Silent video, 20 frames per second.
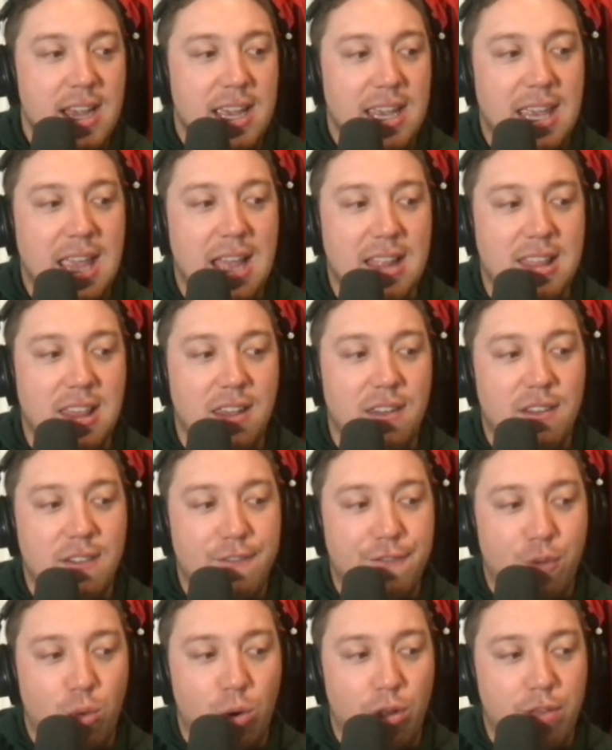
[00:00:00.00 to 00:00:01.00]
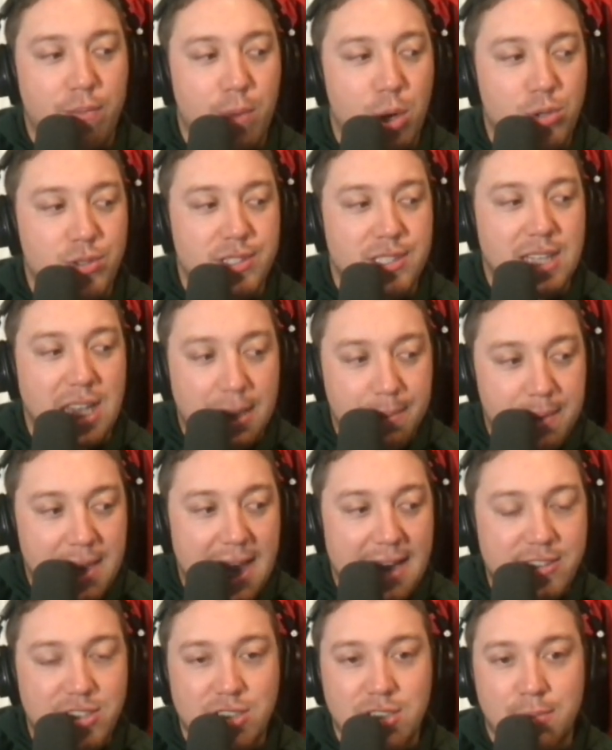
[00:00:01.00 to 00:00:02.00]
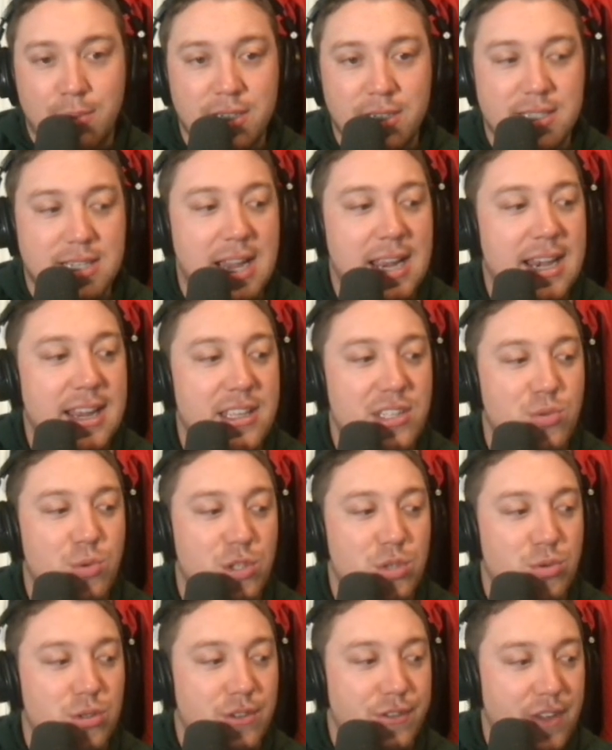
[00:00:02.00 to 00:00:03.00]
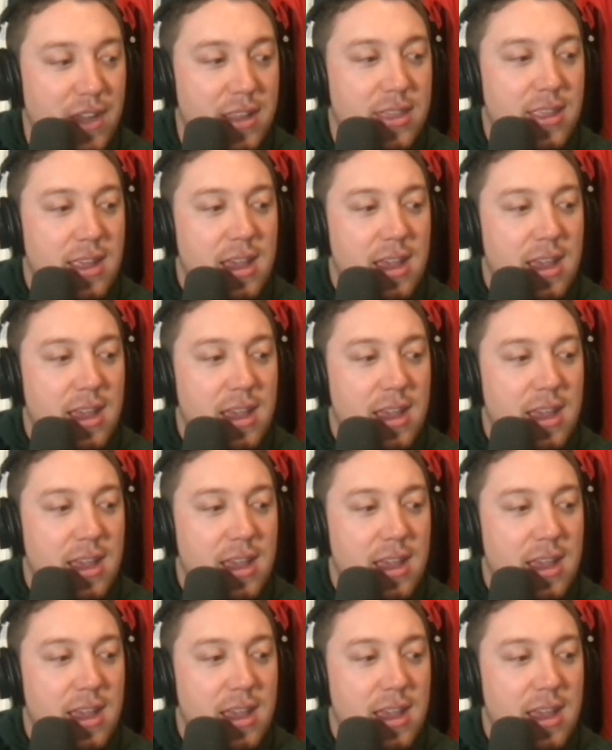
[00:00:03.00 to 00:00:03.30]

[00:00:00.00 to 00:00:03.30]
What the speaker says: He had the 4th most deep catches amongst tight ends, which was 5th.